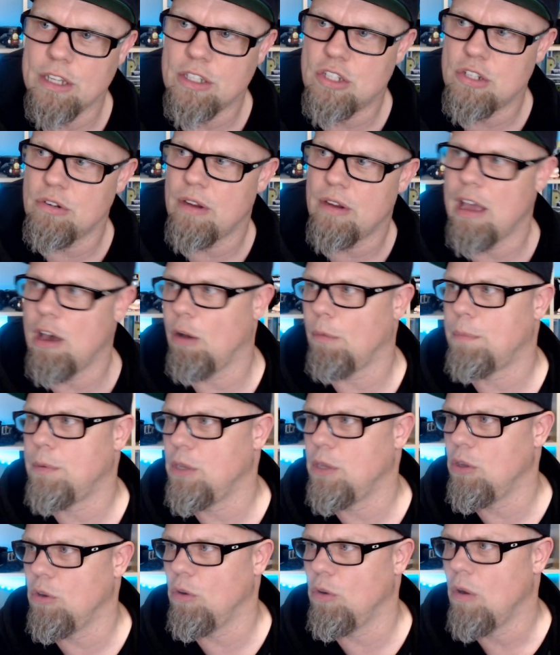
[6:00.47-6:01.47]
to help
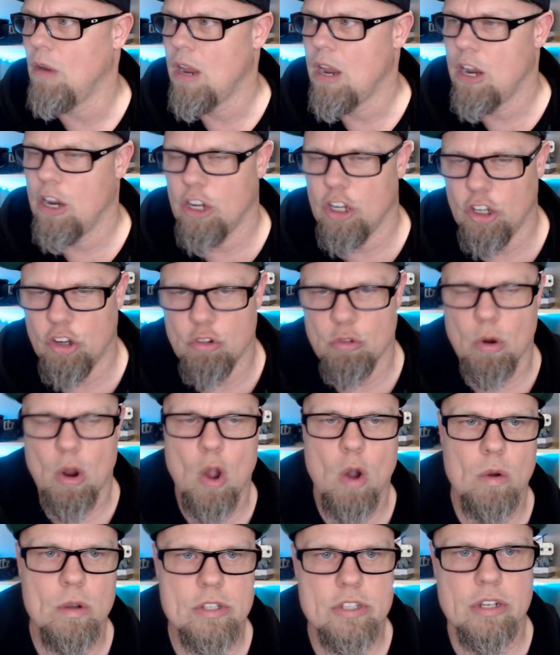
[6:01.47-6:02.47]
you
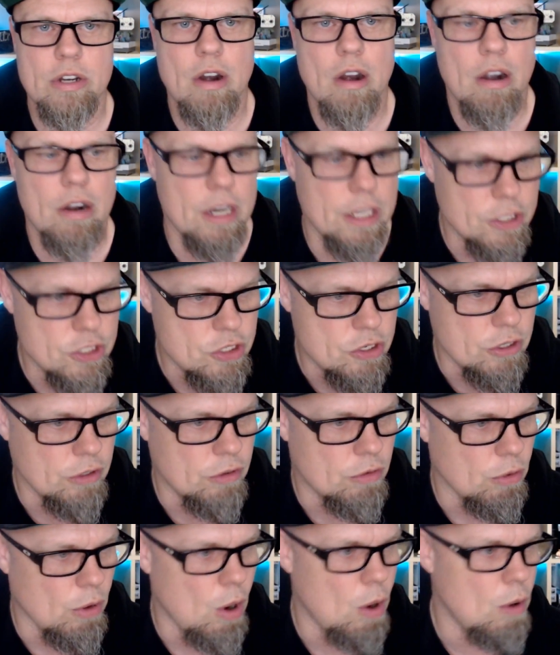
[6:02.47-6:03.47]
grow as an artist,
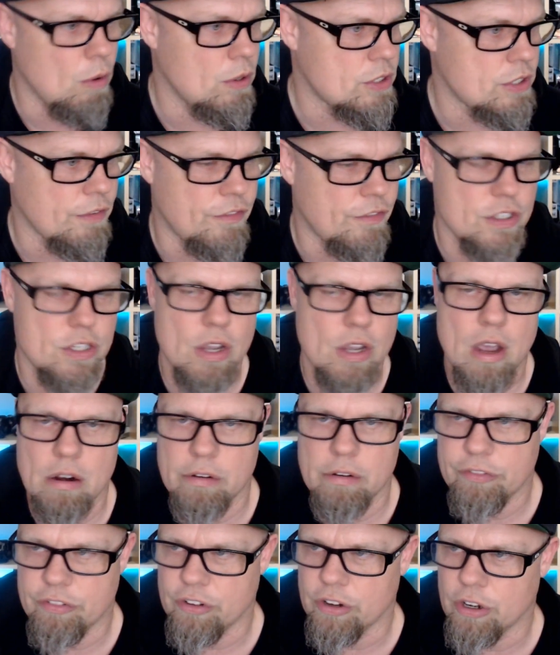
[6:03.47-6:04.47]
grow as a
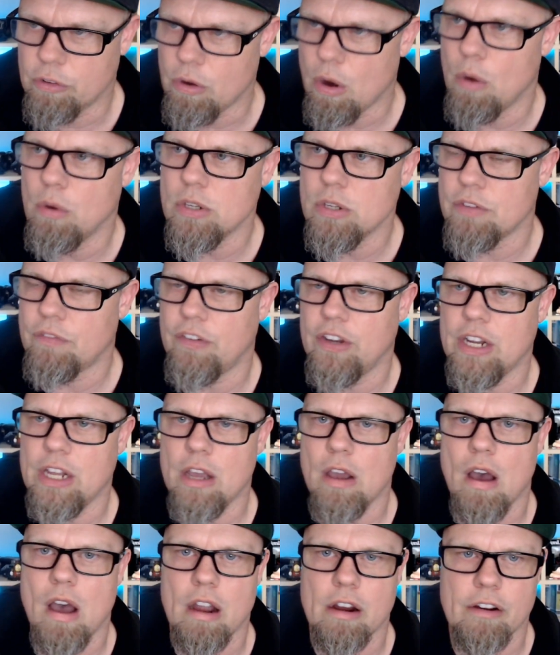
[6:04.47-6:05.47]
photographer, grow as a
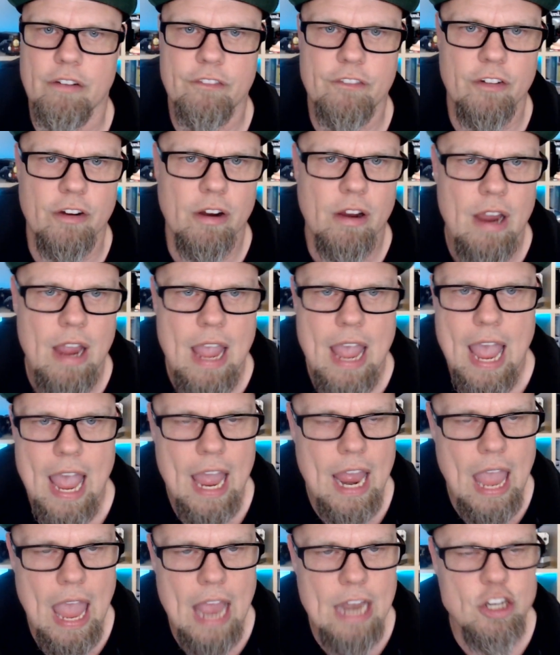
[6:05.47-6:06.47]
videographer,
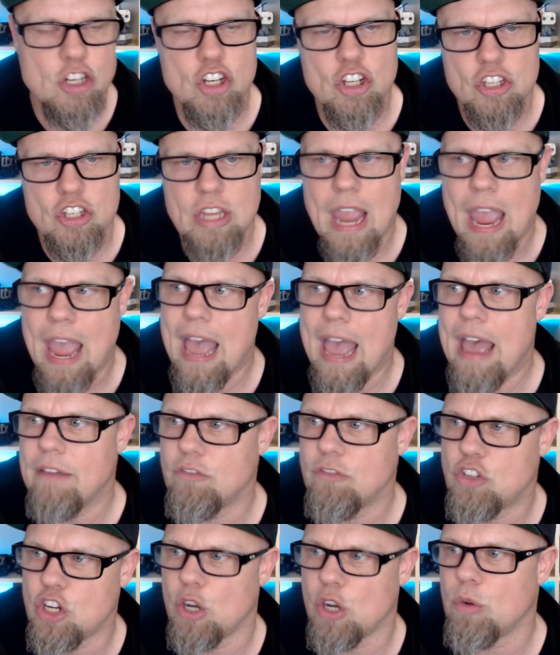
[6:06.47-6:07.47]
and just
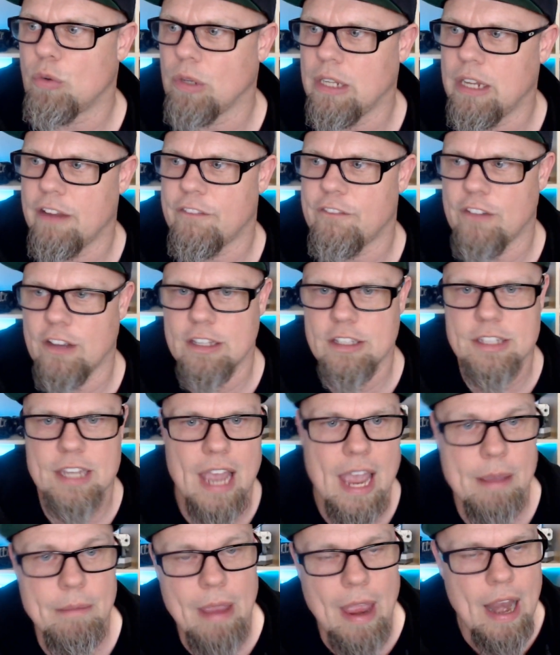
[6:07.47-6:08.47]
have generally a fun
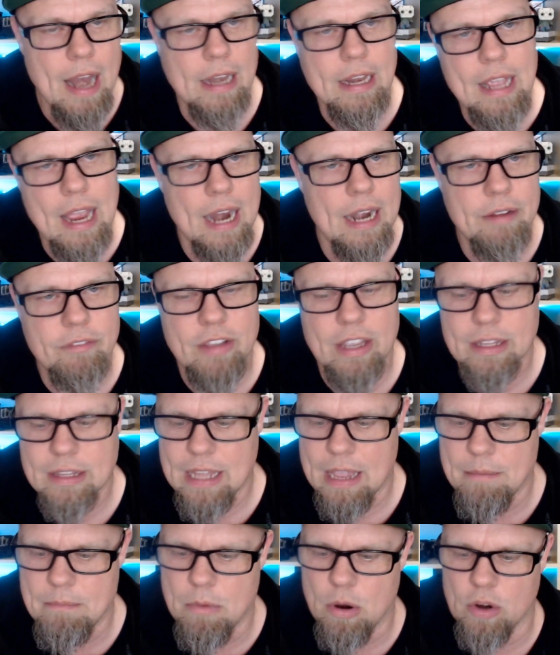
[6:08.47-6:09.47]
time and kind of get
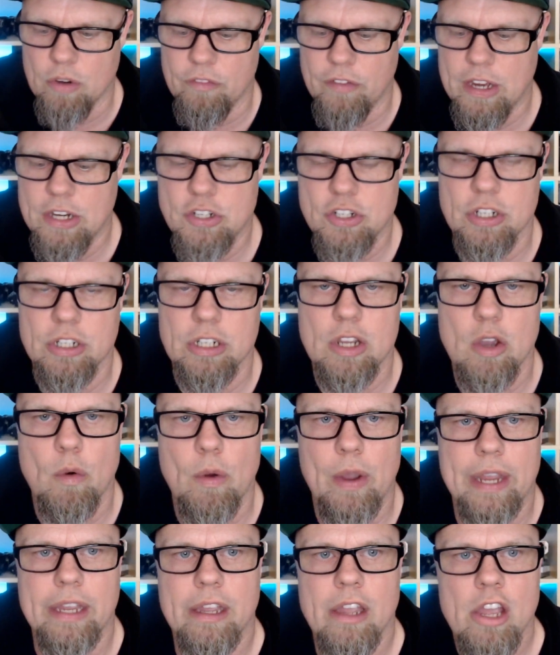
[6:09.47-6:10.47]
that motivation going